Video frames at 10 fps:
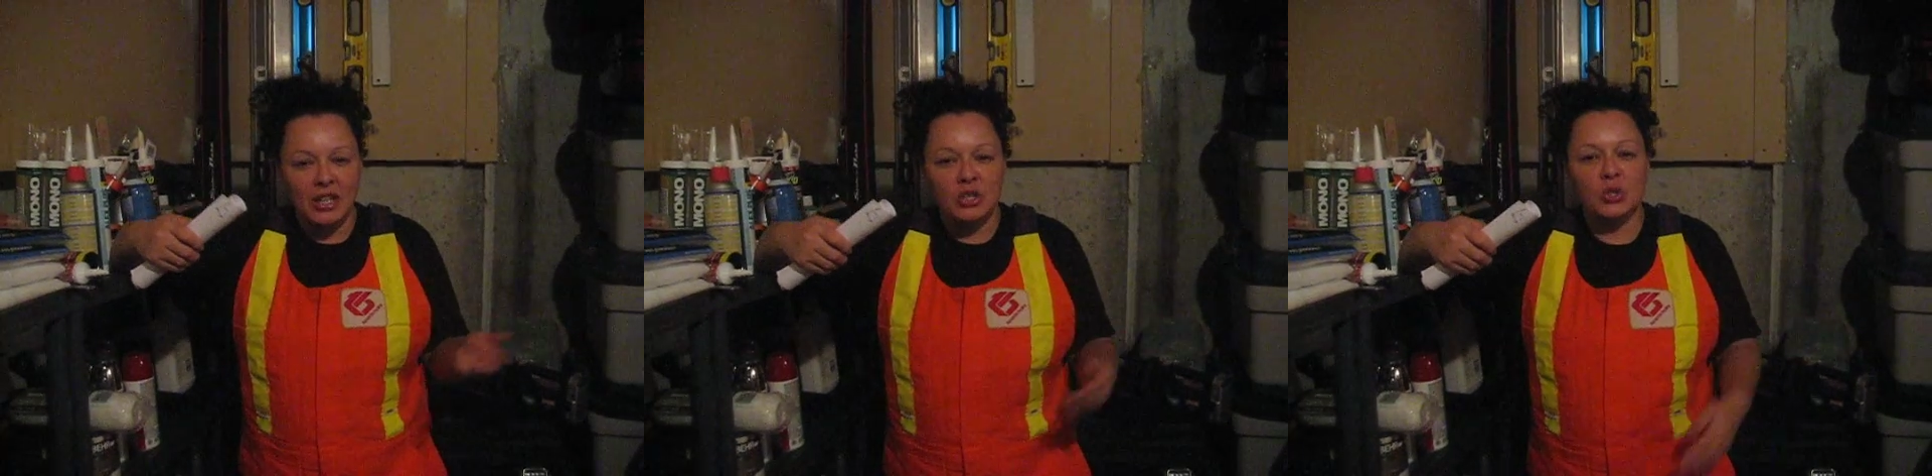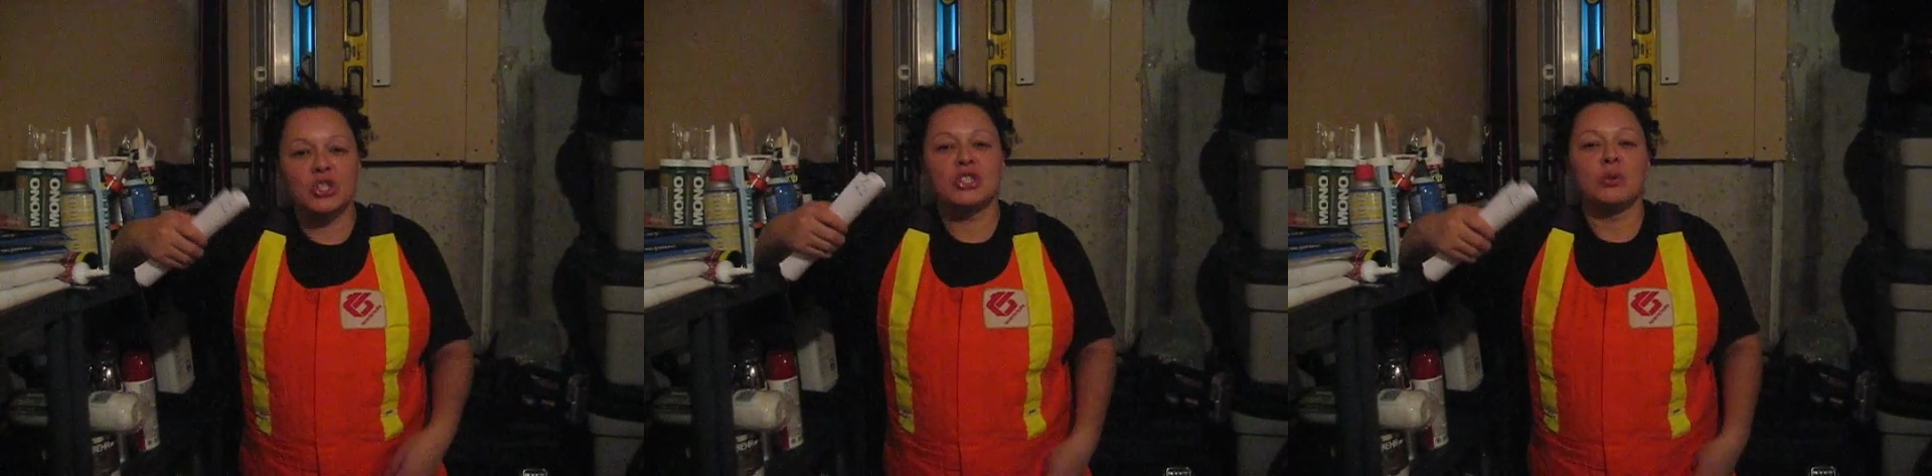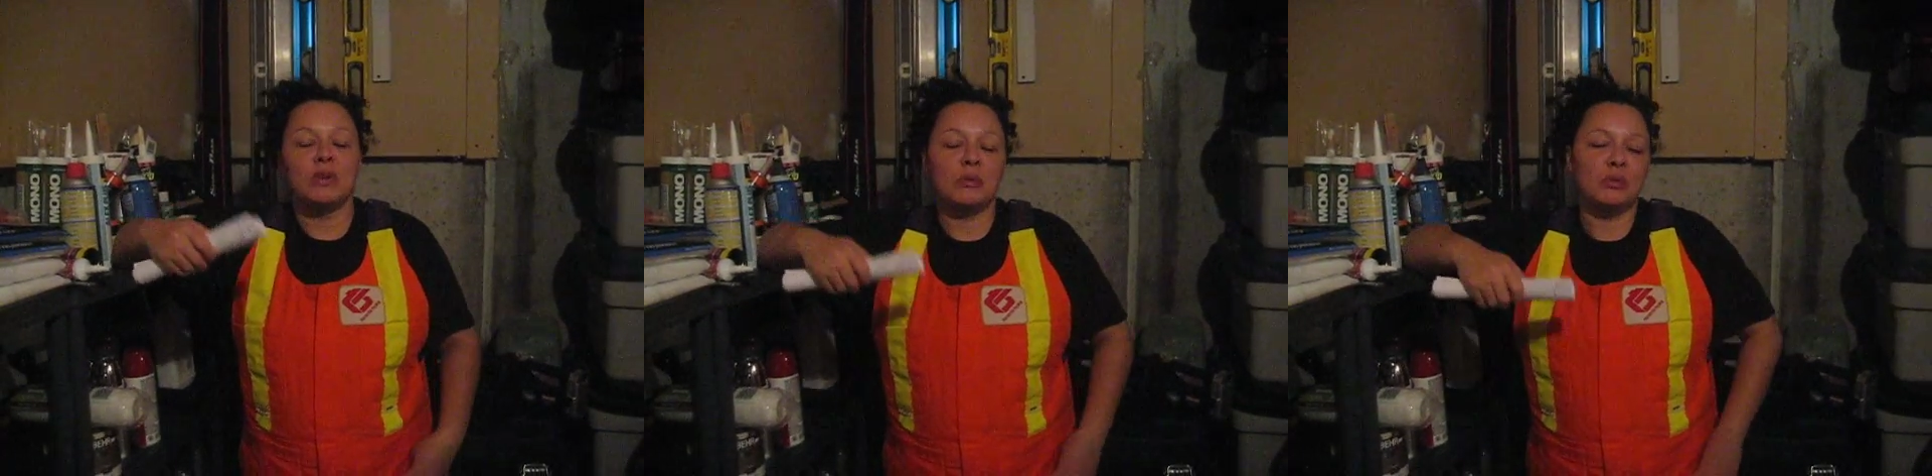So she
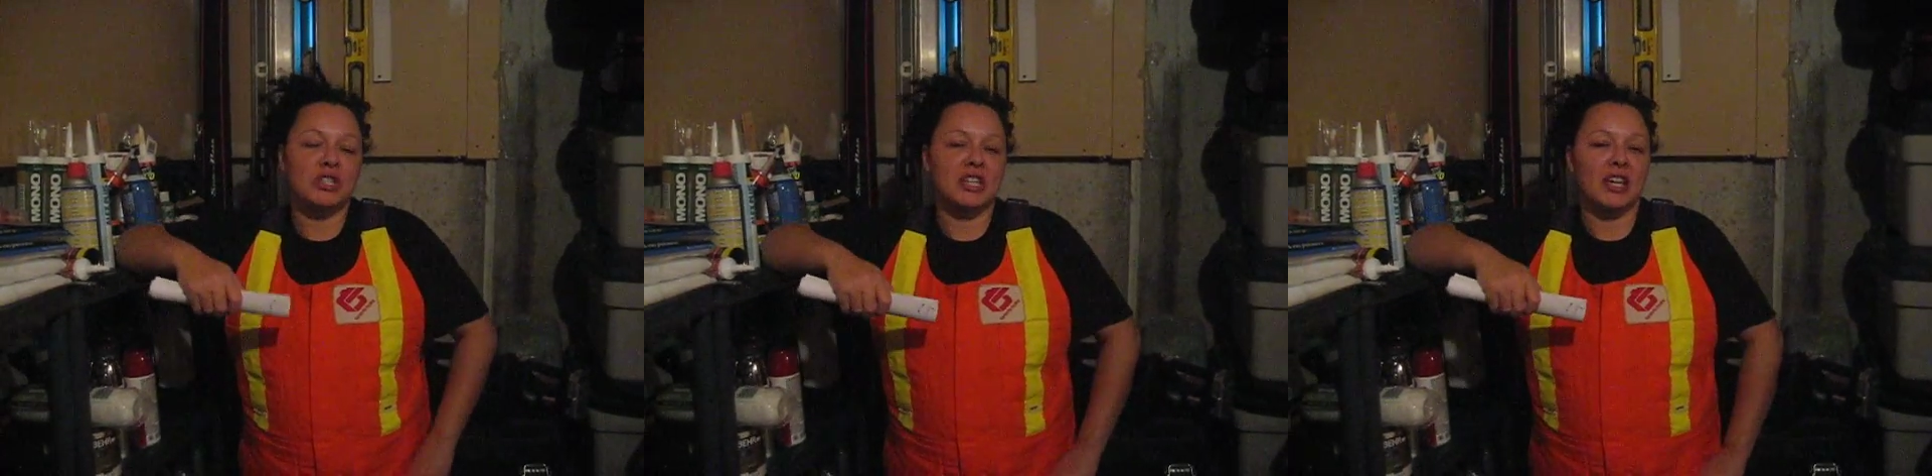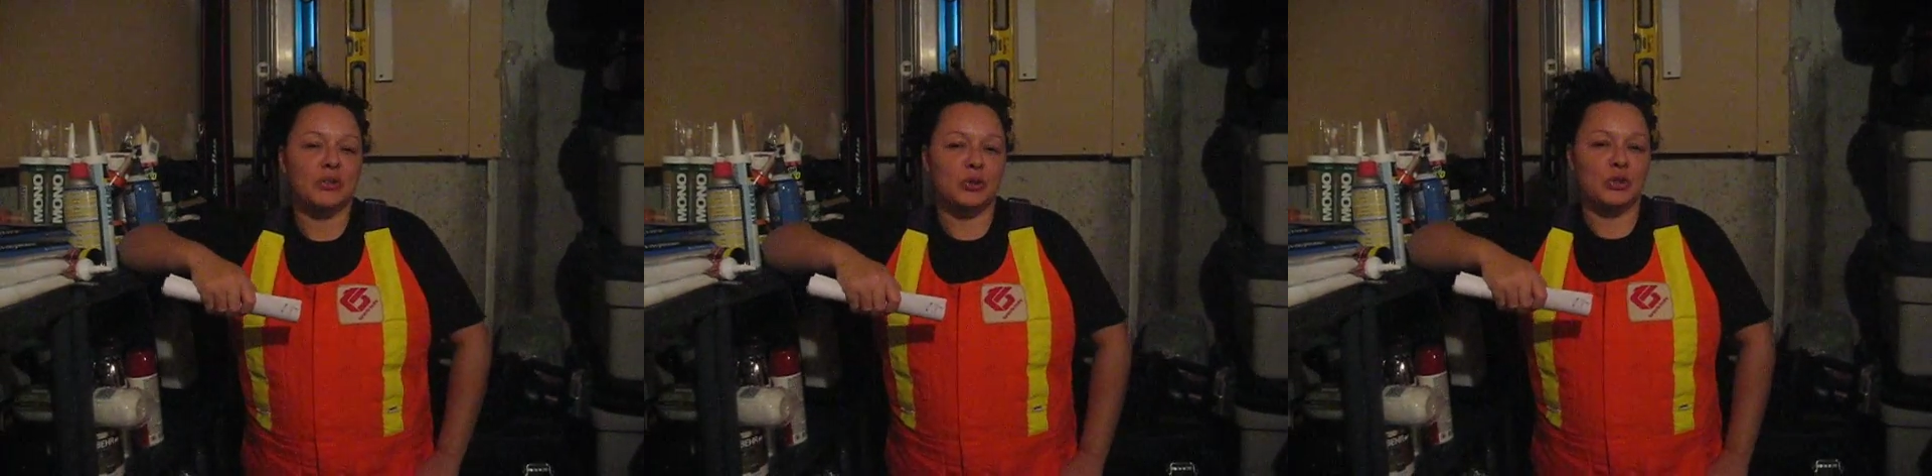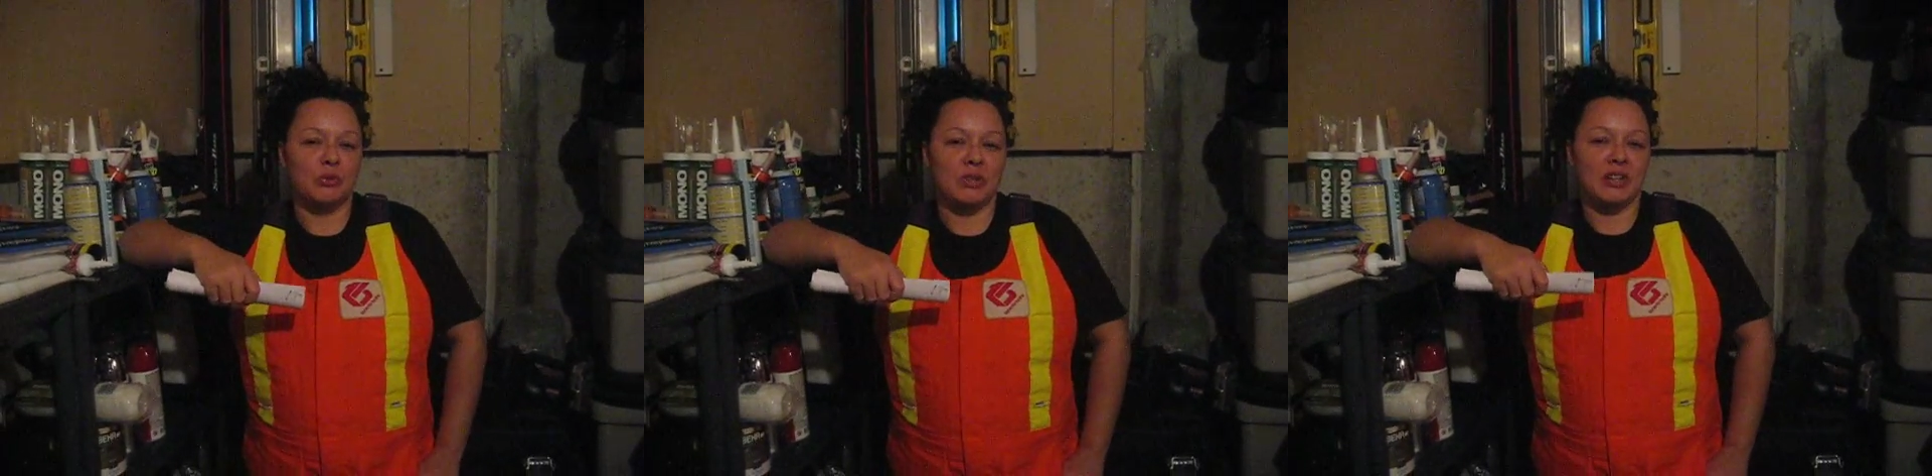told me to put together a
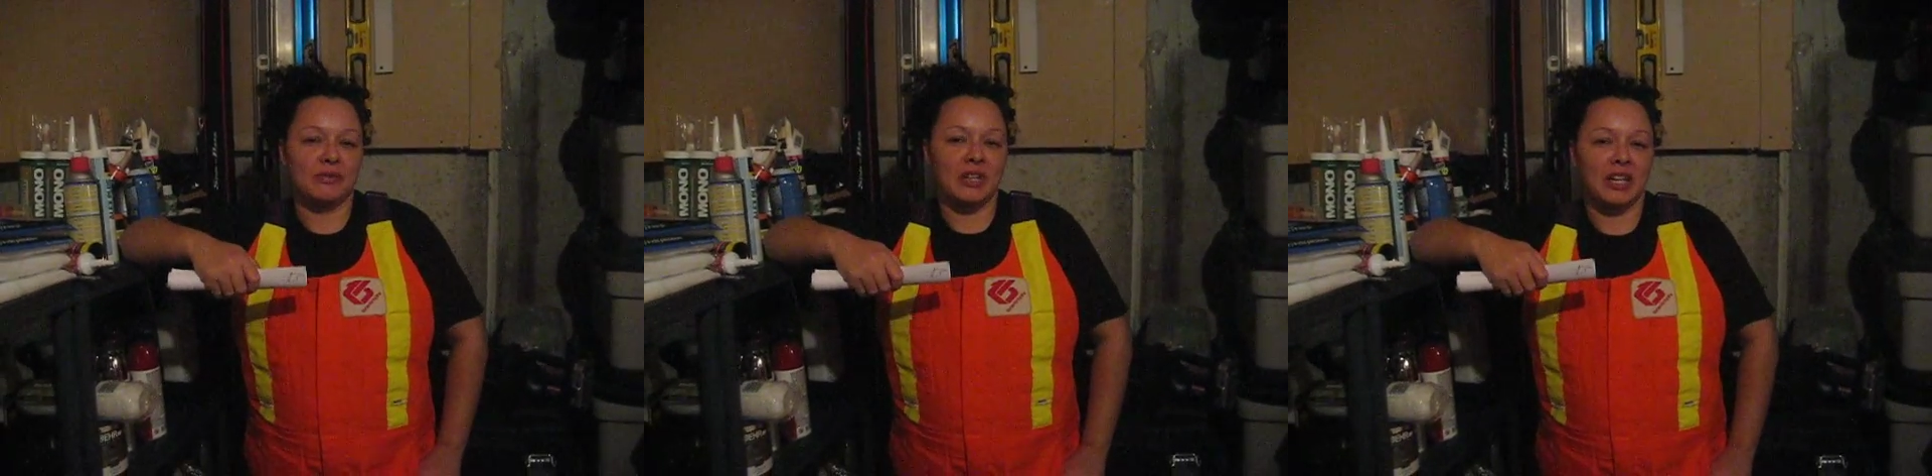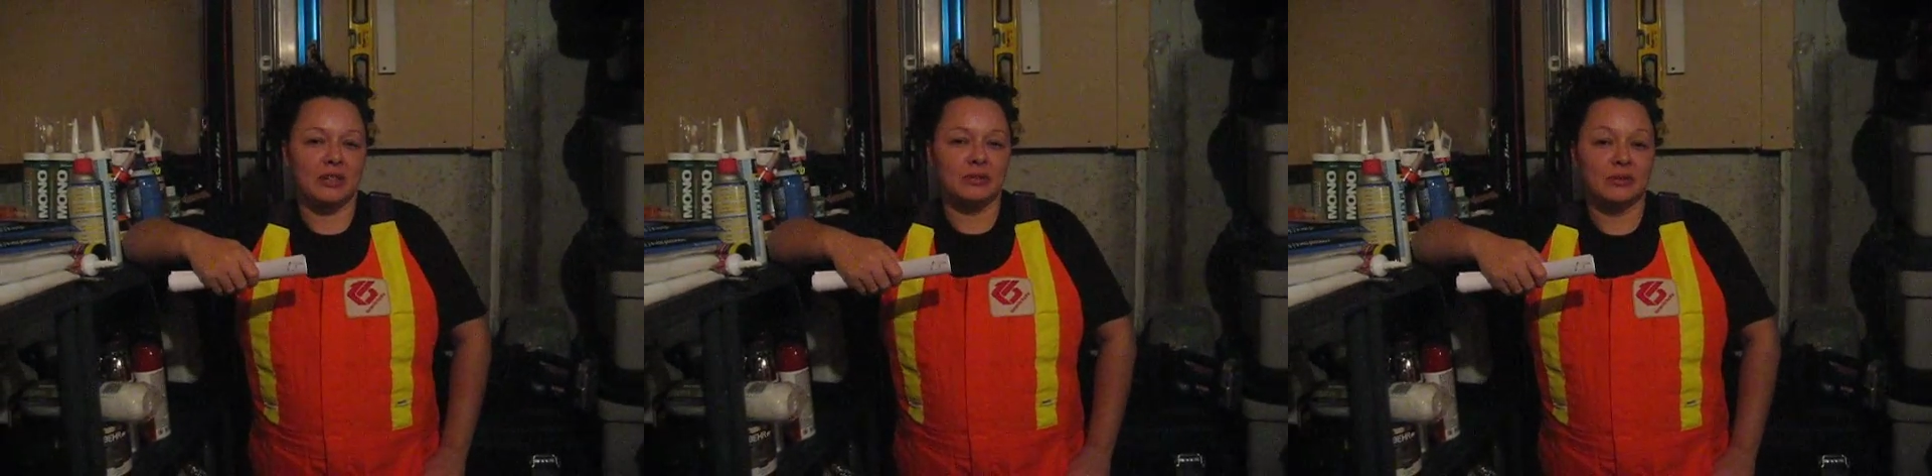2-minute video.